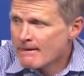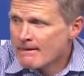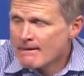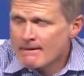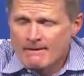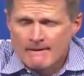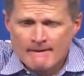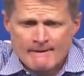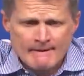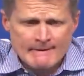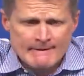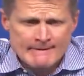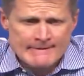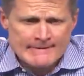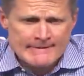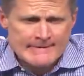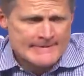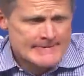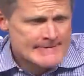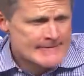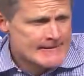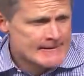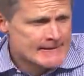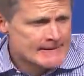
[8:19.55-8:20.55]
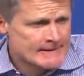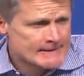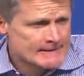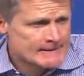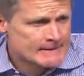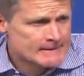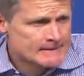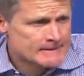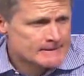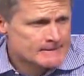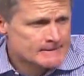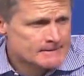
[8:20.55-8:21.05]
Uh, Melissa Roland
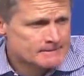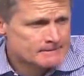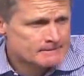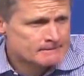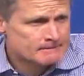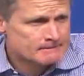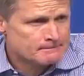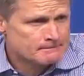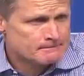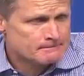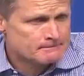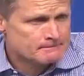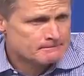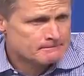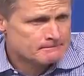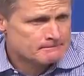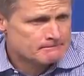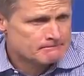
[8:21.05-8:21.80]
Berry, News Group.